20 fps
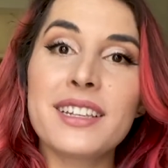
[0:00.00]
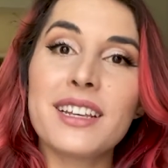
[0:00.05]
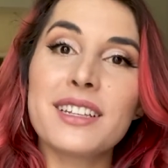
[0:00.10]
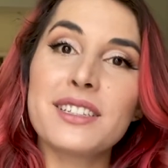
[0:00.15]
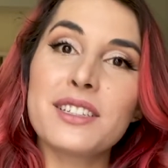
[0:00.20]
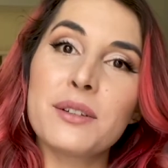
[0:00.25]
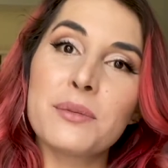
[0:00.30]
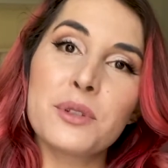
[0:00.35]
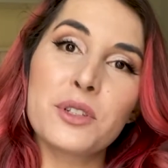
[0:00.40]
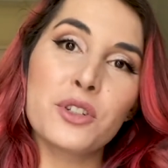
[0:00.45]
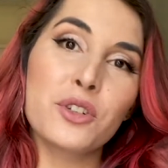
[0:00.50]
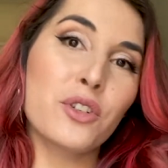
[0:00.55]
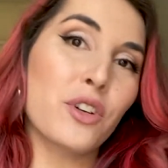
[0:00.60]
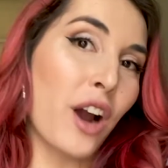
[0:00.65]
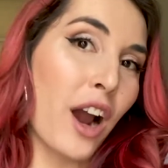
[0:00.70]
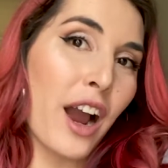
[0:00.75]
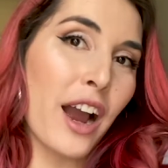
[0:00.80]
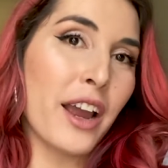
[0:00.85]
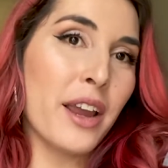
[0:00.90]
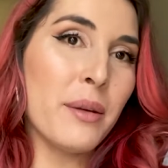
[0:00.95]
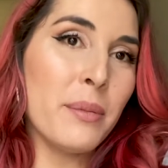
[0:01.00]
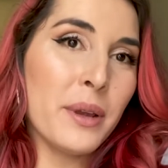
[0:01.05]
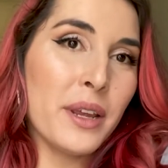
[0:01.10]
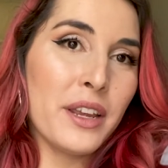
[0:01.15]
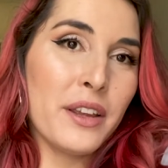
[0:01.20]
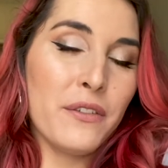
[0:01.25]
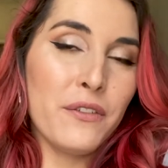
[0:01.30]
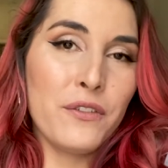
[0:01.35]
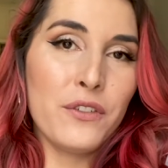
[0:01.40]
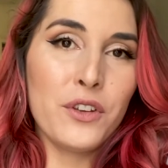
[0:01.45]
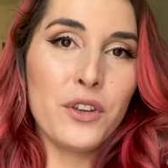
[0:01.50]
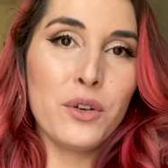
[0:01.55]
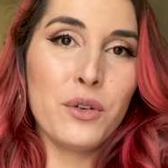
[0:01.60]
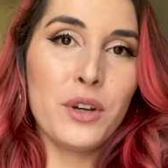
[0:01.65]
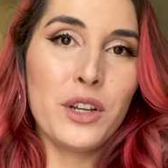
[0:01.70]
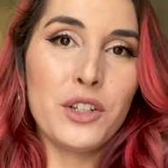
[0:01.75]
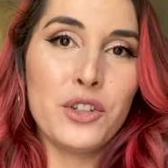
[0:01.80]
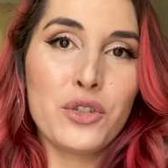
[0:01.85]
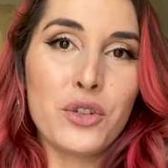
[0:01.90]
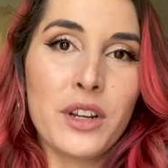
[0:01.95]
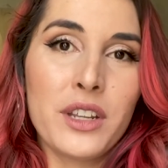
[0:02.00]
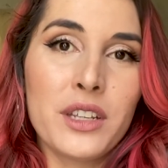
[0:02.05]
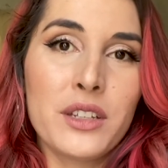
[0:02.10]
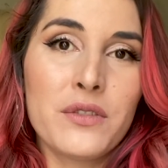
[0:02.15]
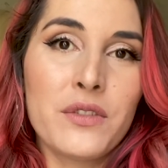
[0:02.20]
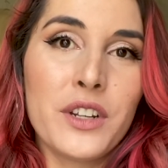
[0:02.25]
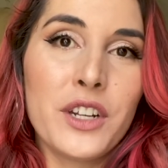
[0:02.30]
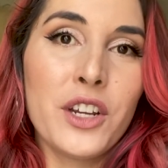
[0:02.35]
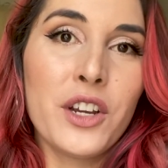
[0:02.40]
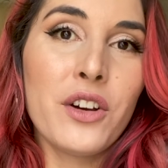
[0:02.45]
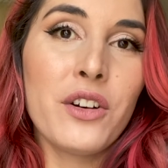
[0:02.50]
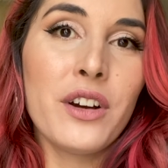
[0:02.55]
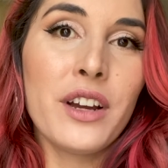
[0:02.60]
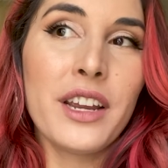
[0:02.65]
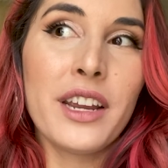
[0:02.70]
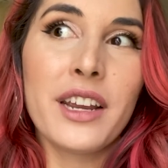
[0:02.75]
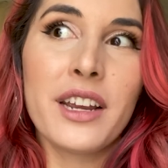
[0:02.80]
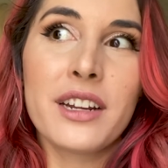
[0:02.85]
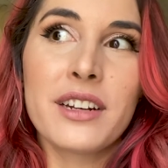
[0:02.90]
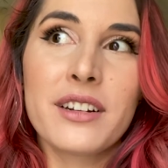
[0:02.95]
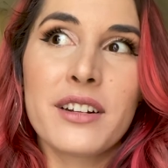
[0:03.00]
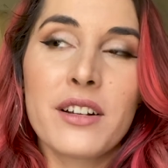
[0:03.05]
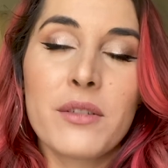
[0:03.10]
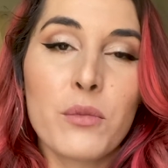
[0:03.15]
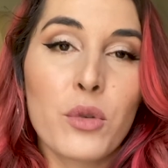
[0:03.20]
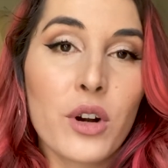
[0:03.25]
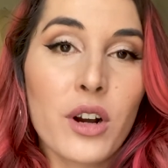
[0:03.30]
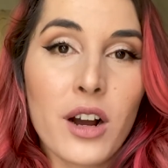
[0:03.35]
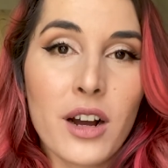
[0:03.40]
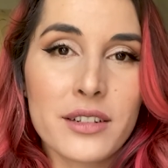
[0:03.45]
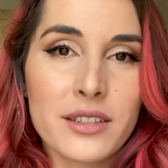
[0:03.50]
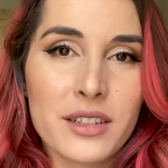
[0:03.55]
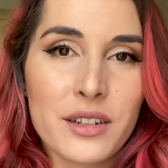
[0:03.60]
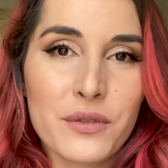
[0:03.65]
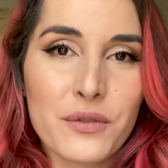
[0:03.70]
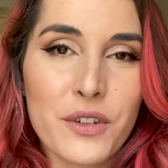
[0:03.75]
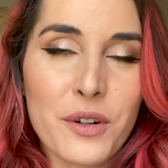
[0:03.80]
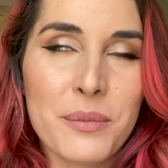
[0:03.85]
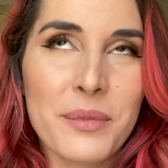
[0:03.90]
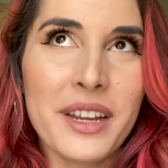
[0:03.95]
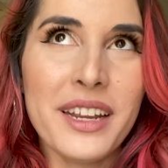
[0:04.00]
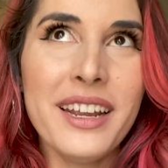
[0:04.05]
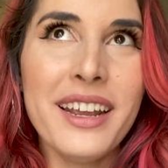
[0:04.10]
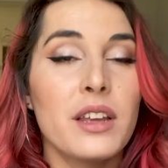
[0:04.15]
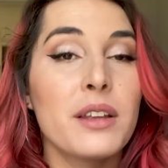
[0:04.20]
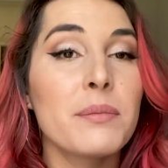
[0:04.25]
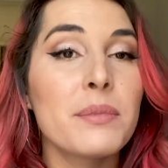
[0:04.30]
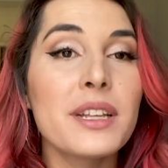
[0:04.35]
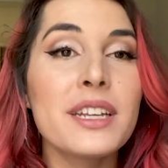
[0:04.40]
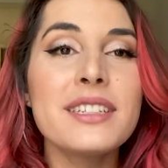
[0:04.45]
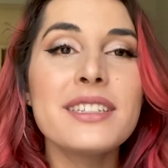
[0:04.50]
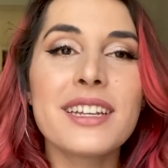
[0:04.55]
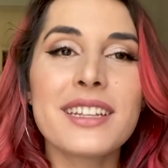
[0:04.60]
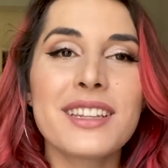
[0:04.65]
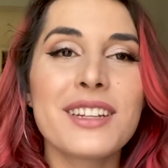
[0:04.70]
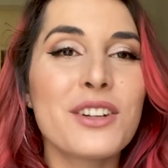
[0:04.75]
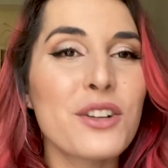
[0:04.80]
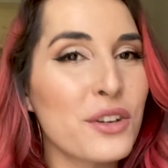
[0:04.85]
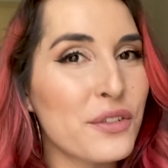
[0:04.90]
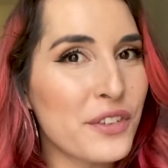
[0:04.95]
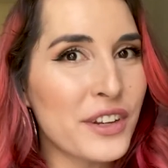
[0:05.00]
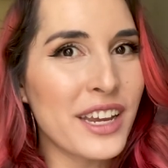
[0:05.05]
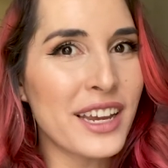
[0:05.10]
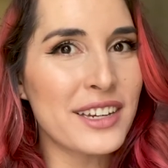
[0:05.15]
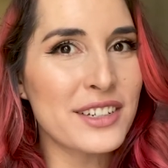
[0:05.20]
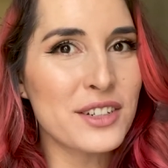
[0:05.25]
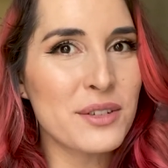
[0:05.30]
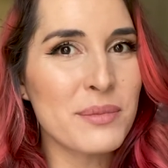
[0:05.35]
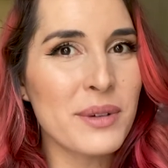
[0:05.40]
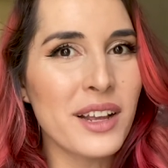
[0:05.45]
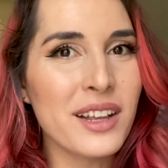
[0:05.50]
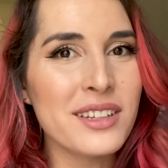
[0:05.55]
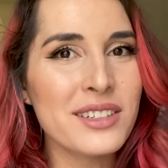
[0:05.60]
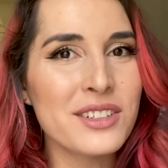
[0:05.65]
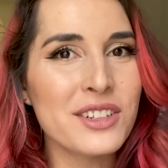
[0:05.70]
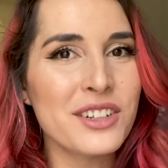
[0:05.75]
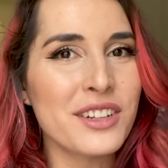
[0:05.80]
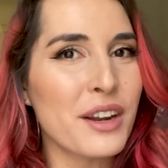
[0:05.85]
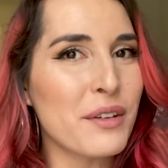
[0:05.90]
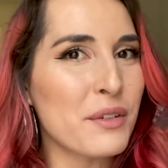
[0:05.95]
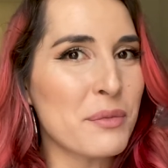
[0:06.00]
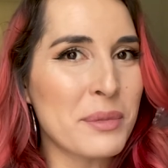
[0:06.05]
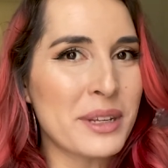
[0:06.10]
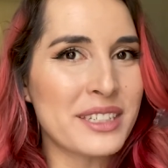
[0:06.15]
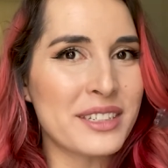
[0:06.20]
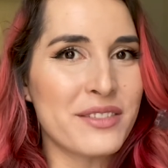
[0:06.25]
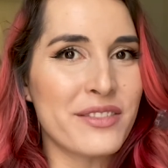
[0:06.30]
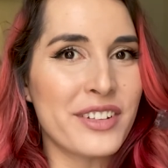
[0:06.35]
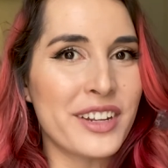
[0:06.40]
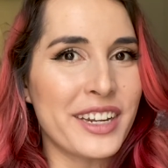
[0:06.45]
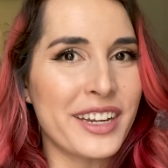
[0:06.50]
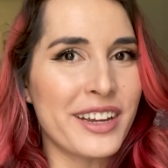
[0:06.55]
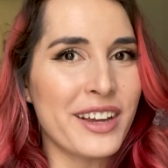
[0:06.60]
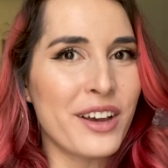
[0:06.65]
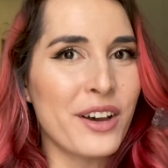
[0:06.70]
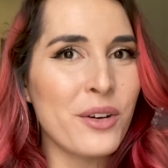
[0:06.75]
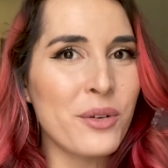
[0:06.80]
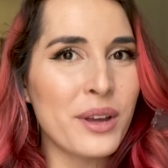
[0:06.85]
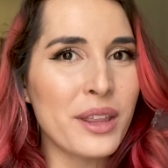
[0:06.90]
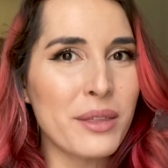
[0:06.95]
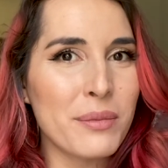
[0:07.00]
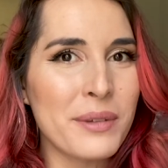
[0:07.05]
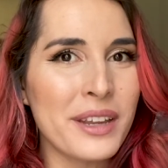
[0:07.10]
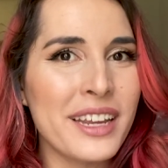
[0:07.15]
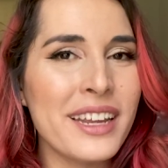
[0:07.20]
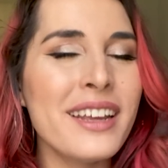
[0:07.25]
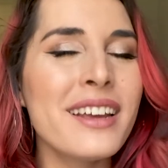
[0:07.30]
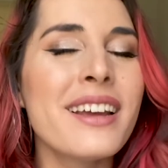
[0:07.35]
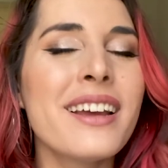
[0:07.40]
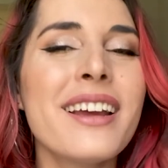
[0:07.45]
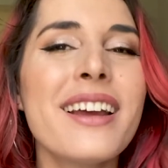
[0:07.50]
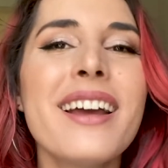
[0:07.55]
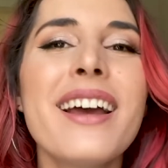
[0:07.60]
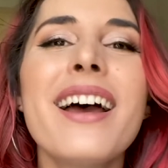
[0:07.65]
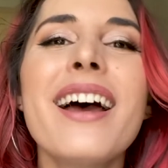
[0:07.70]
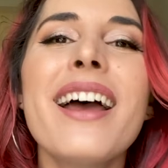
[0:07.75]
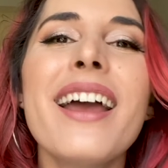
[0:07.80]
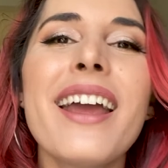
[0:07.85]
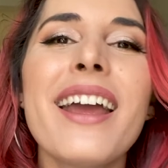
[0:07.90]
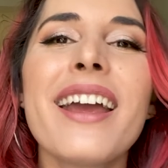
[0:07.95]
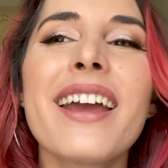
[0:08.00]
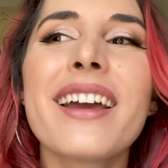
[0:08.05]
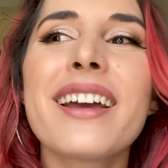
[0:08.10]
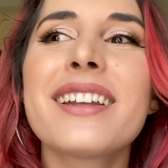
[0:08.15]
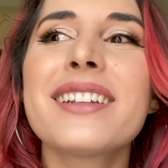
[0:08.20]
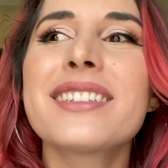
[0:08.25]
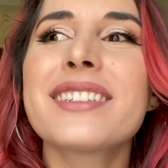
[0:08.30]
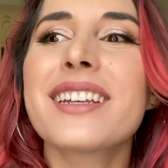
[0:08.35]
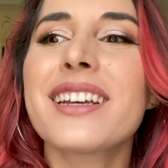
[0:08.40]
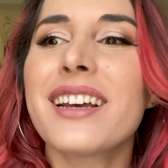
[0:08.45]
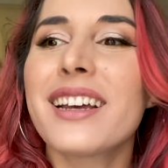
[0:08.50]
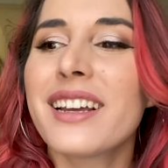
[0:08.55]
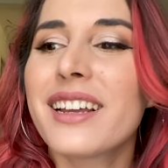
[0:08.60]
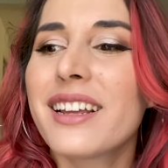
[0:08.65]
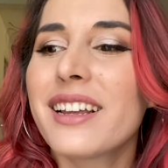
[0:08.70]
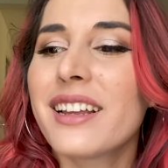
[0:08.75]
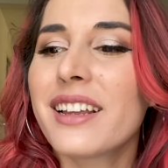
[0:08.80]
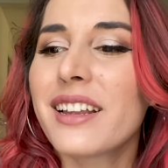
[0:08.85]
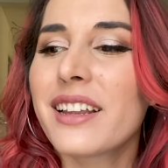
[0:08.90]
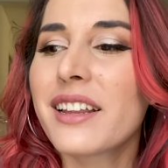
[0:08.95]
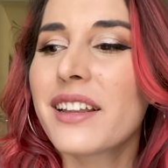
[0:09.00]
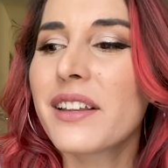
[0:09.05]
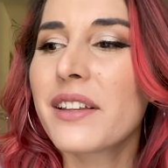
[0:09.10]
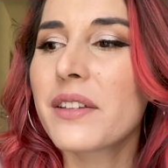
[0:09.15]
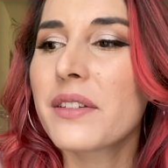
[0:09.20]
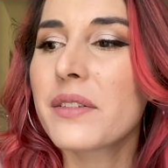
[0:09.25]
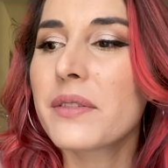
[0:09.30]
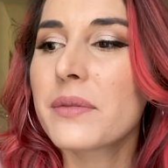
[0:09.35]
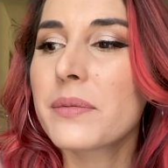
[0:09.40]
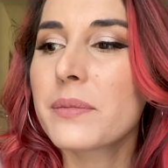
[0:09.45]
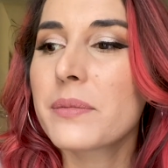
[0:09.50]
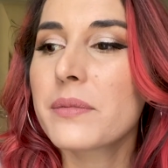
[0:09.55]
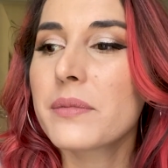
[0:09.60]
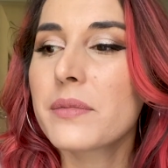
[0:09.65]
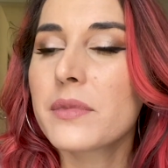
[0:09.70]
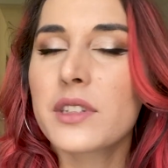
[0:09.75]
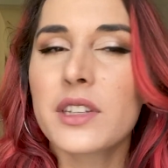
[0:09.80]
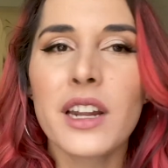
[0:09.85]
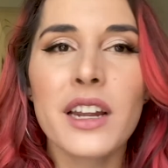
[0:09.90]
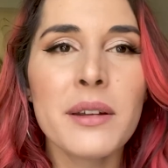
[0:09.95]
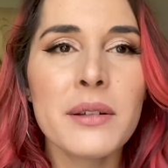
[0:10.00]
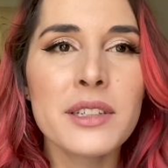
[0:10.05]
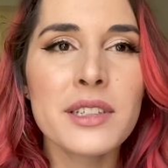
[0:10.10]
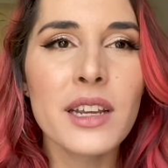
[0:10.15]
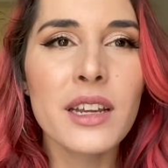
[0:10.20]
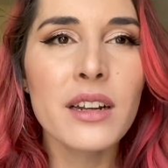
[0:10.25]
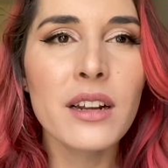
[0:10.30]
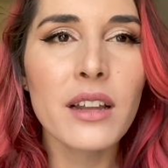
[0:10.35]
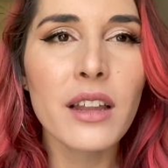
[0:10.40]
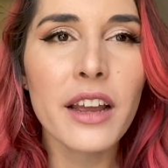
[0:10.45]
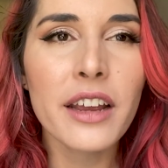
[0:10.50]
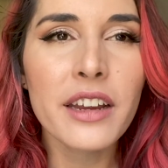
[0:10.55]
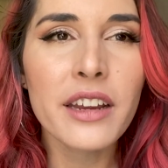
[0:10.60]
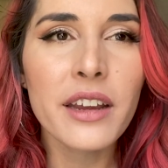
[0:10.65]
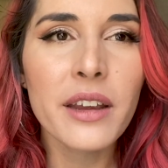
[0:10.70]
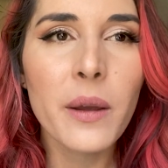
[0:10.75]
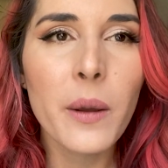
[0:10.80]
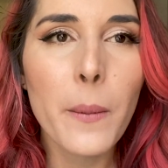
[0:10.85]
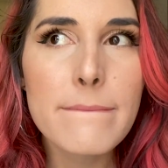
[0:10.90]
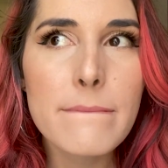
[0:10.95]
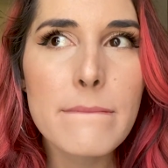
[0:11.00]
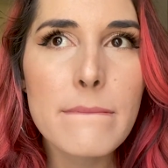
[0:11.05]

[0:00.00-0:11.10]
subscribe if you enjoy this video and more content from me. And please hit the notification bell so you never miss a video with me. And did I say to like it?